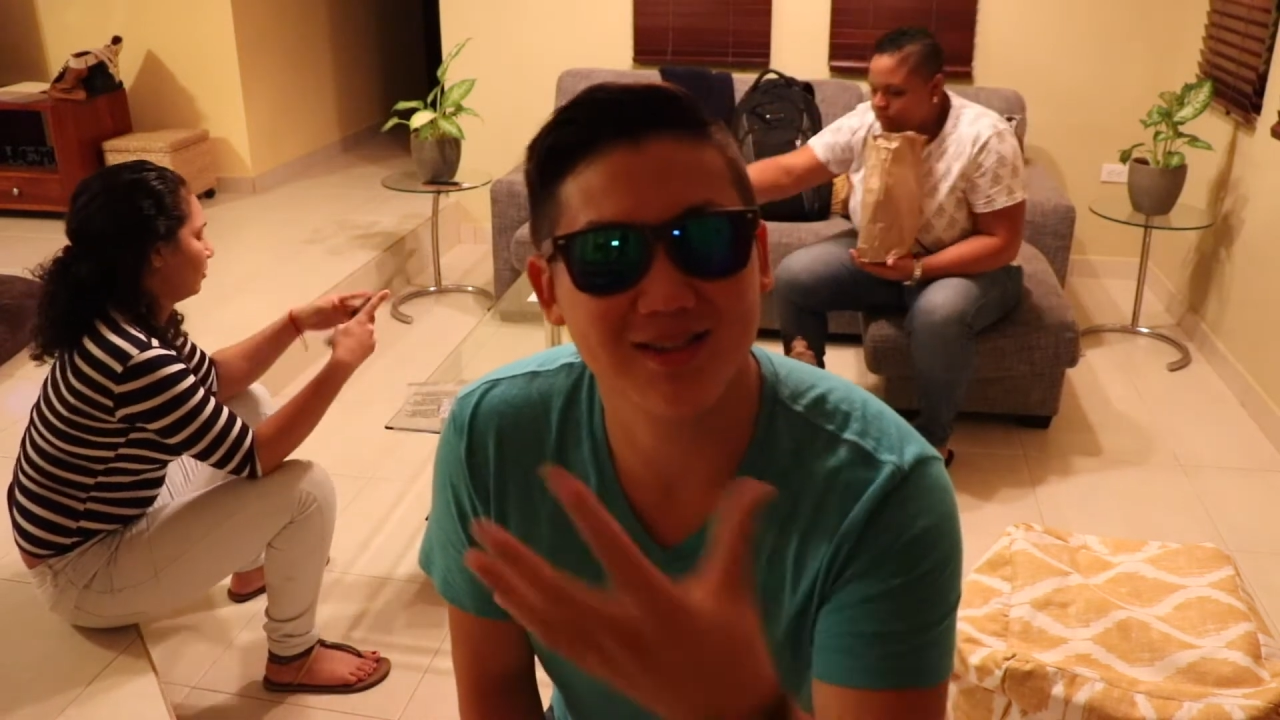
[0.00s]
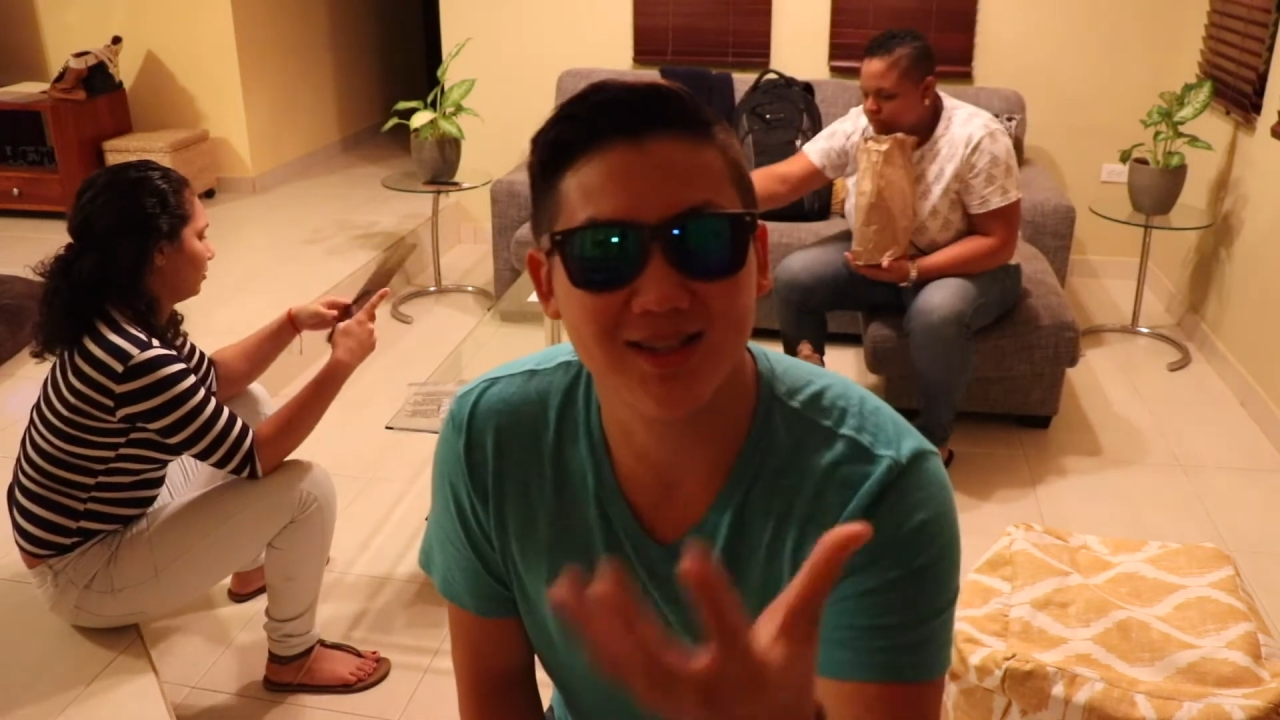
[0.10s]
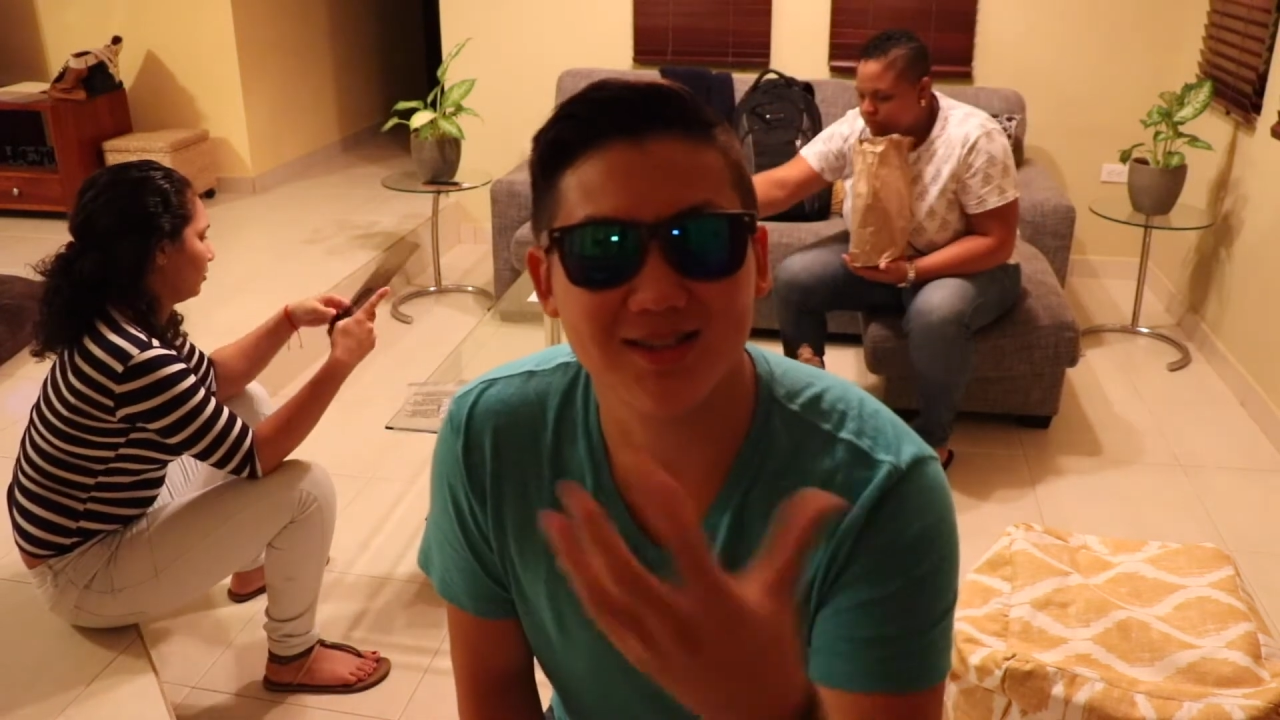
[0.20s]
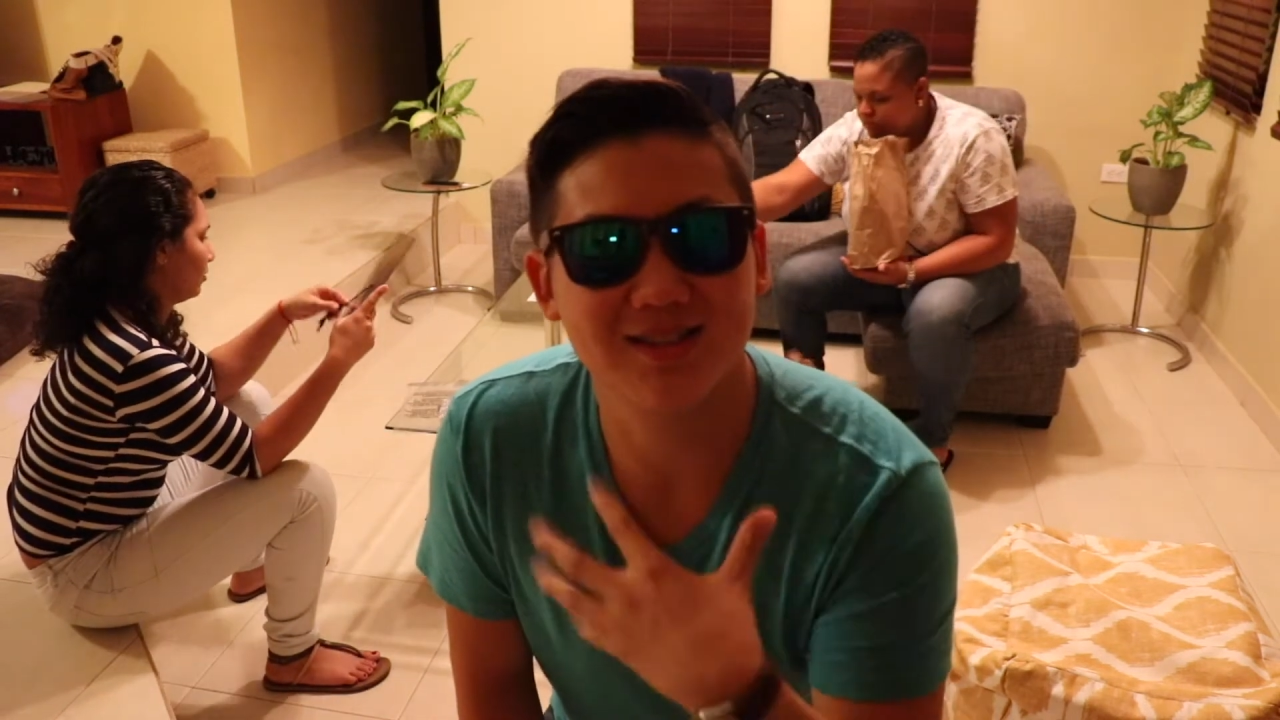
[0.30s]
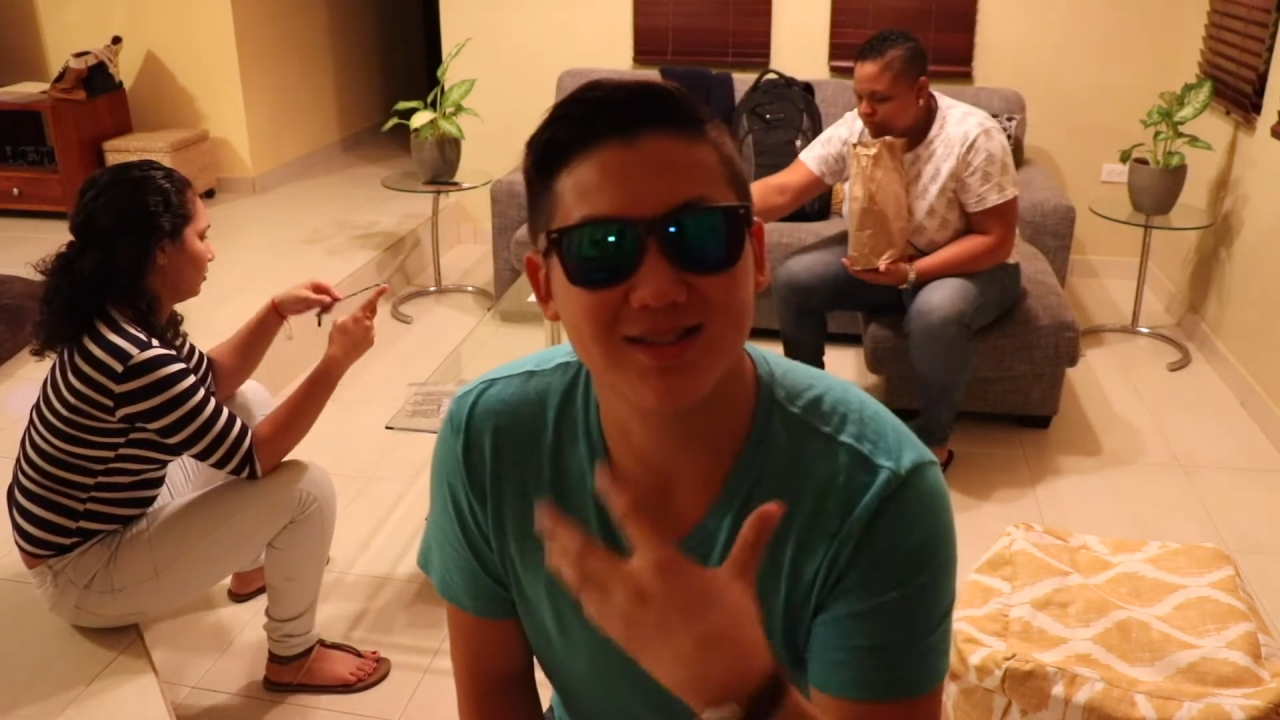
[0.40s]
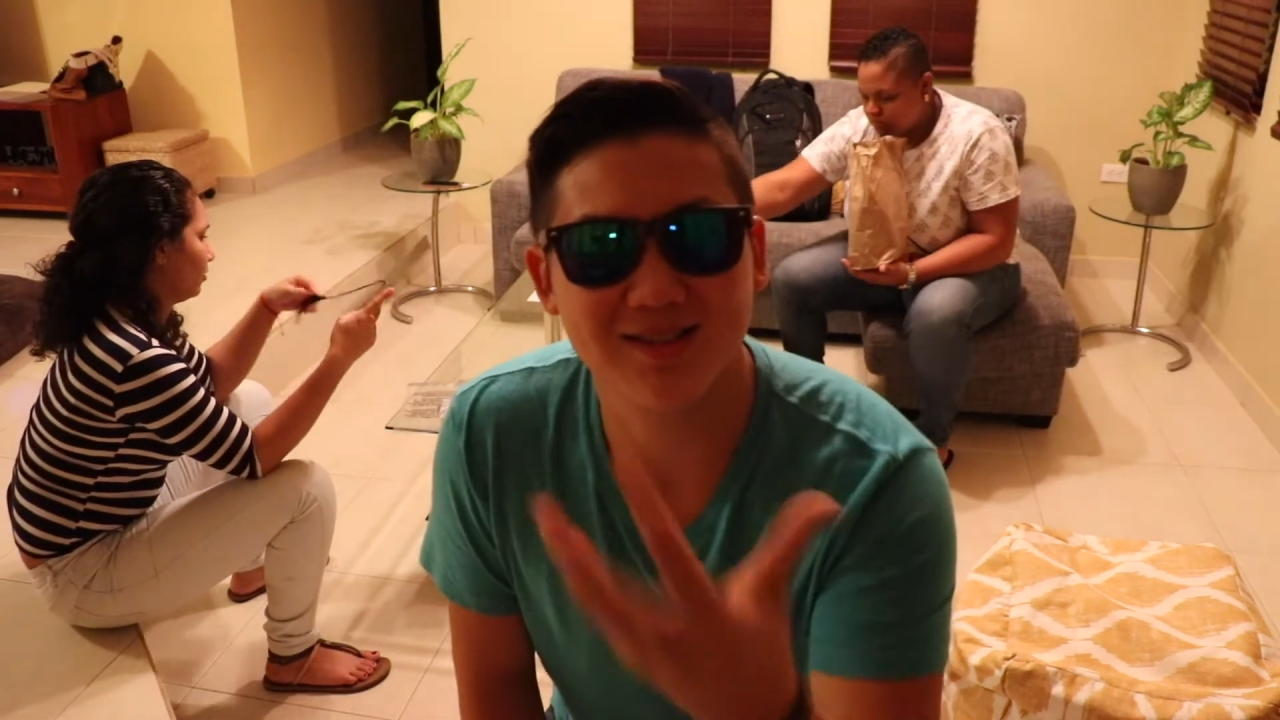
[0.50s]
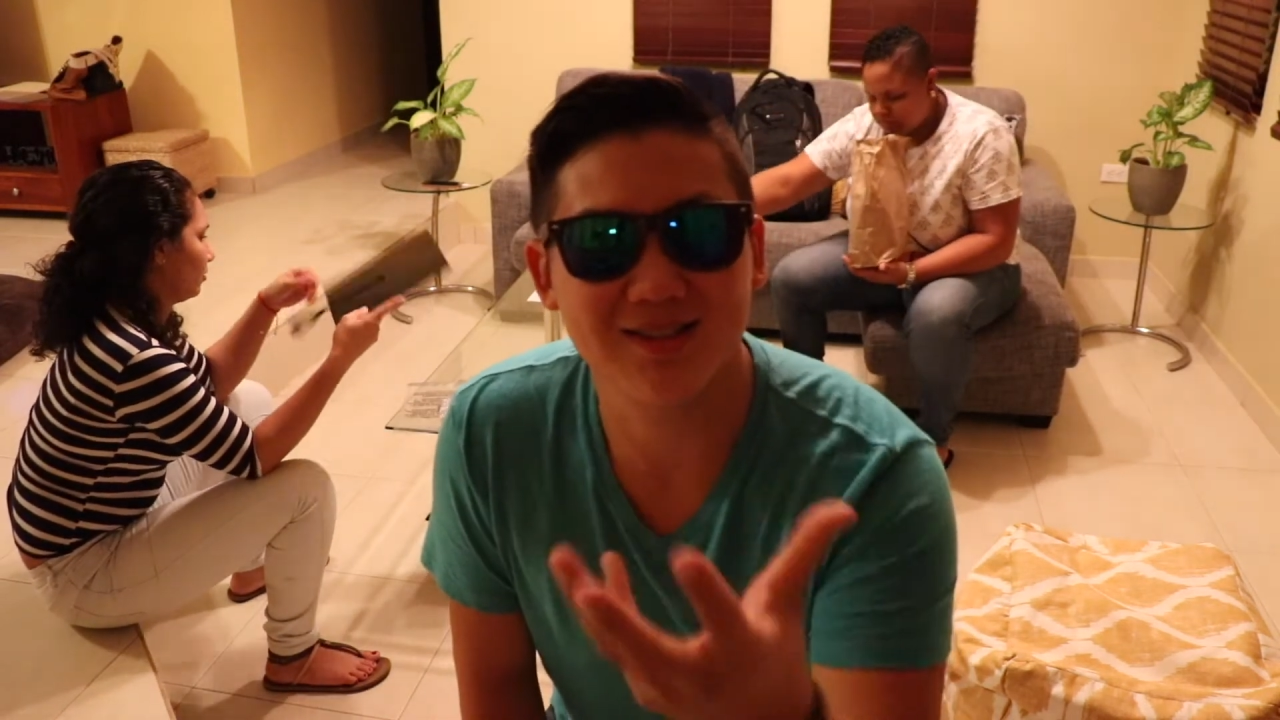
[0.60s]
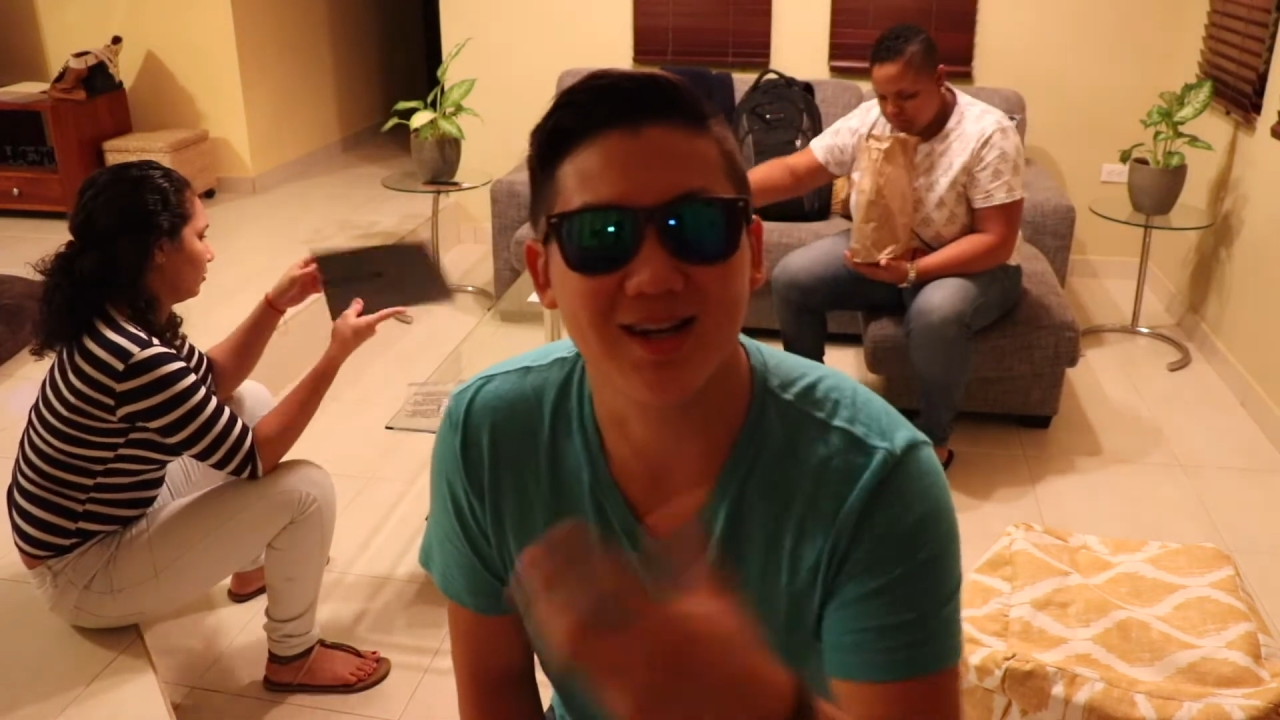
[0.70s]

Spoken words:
That's